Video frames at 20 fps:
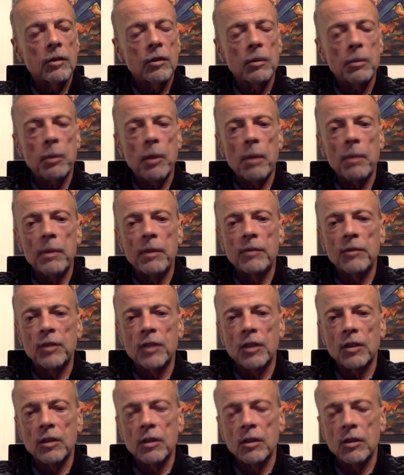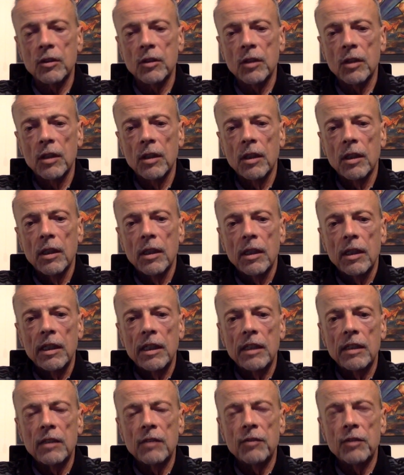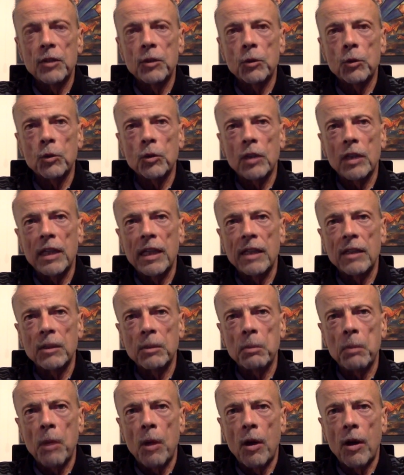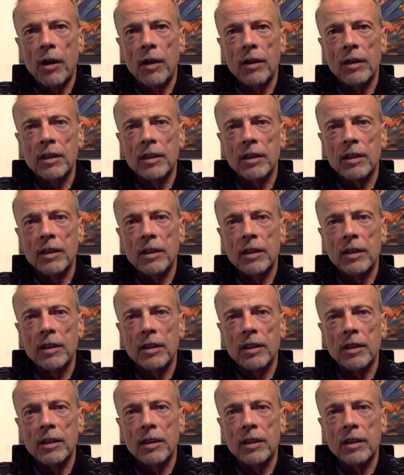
Department of Justice individuals against Barr,